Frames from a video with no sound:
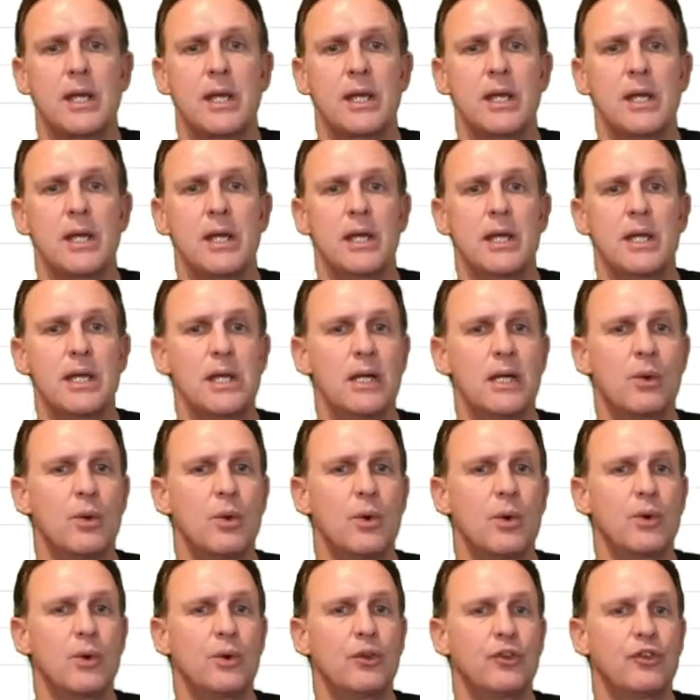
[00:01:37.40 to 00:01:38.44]

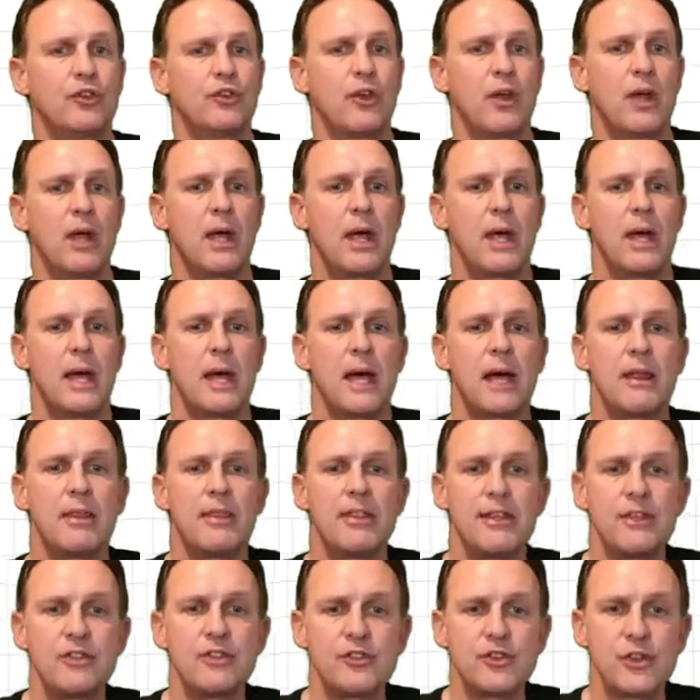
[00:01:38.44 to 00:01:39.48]
equals and
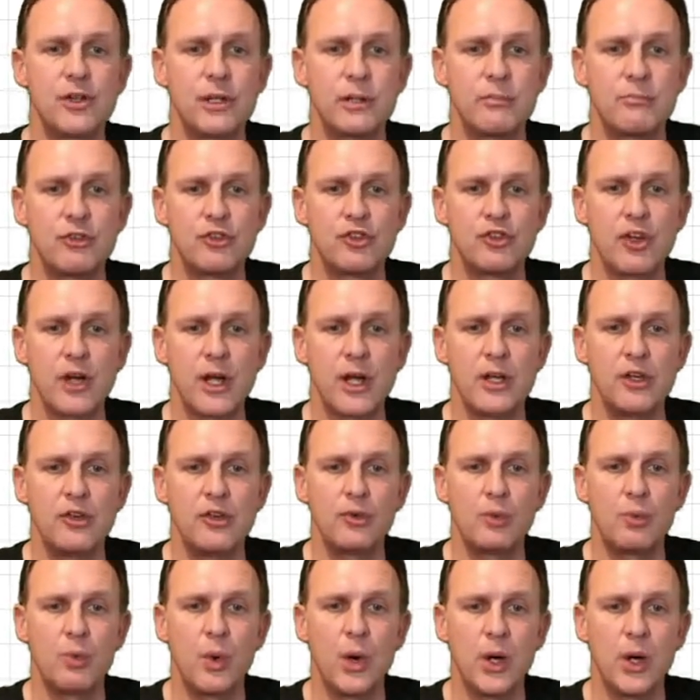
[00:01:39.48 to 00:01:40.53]
this time change
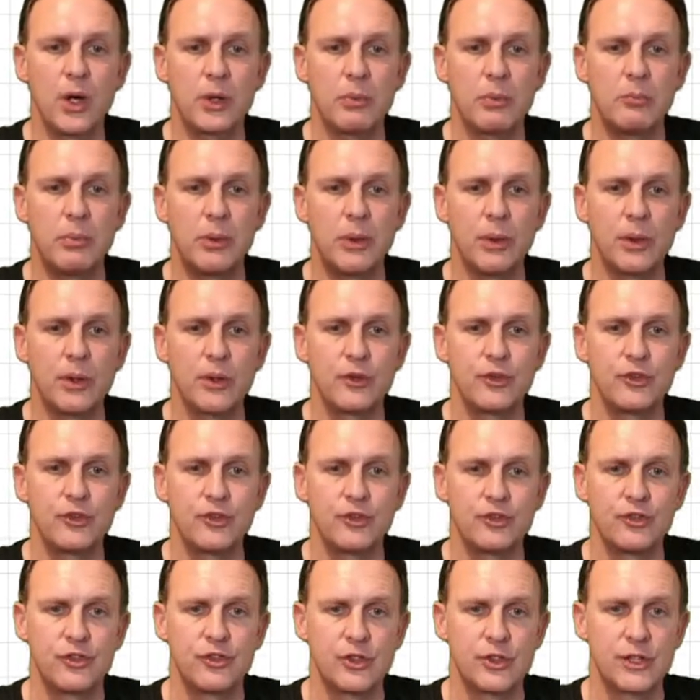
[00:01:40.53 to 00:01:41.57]

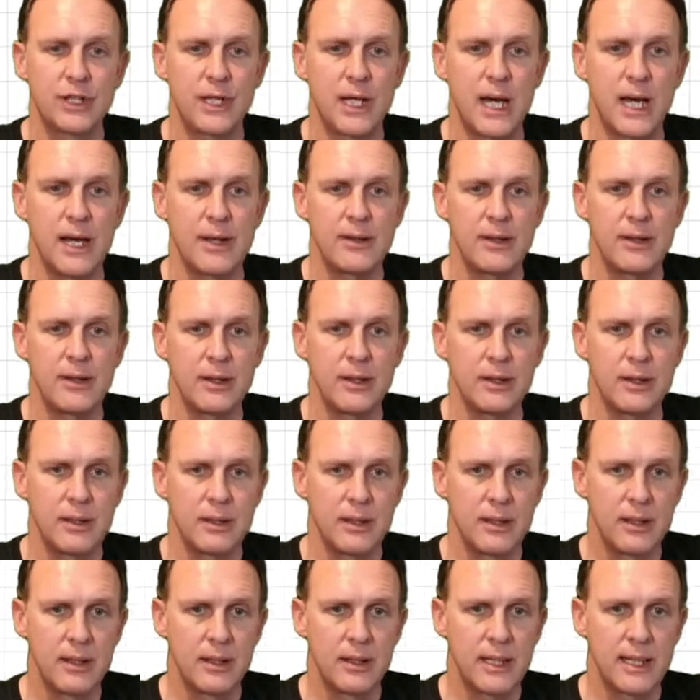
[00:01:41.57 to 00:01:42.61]
workbooks to the other
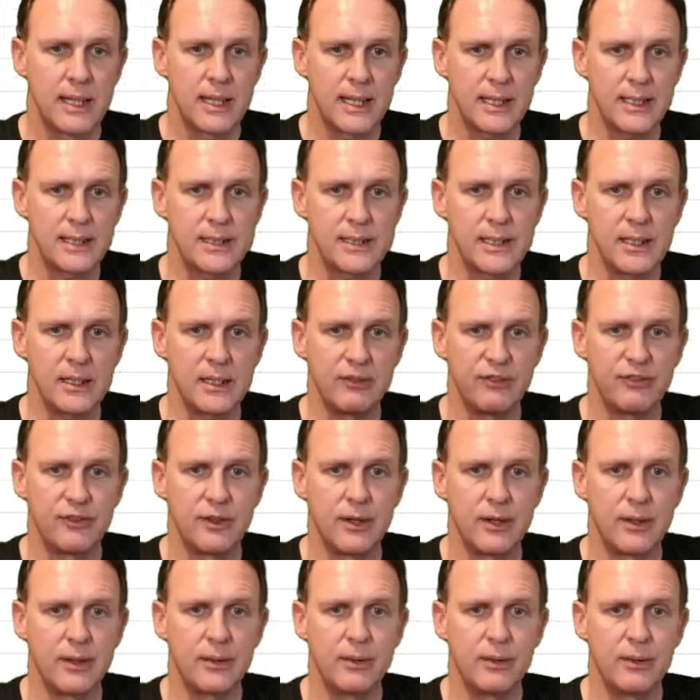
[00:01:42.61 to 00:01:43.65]
Excel
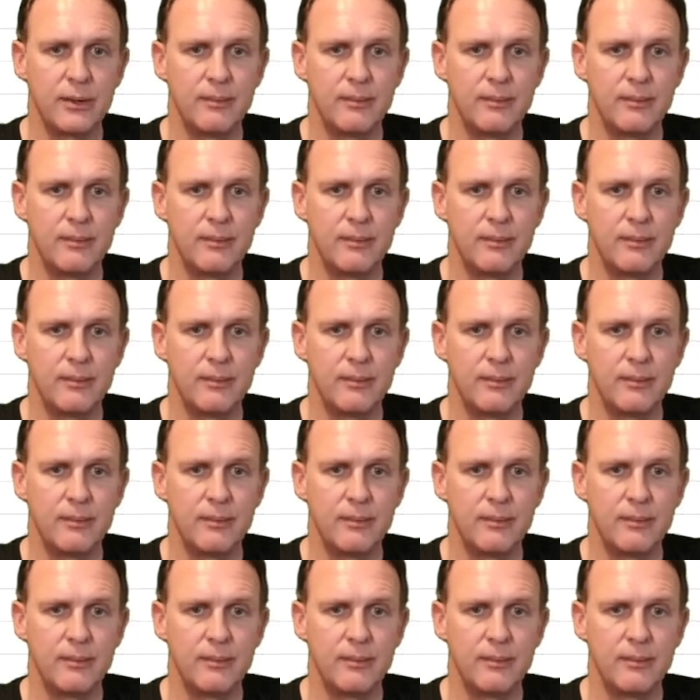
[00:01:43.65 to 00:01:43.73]
file,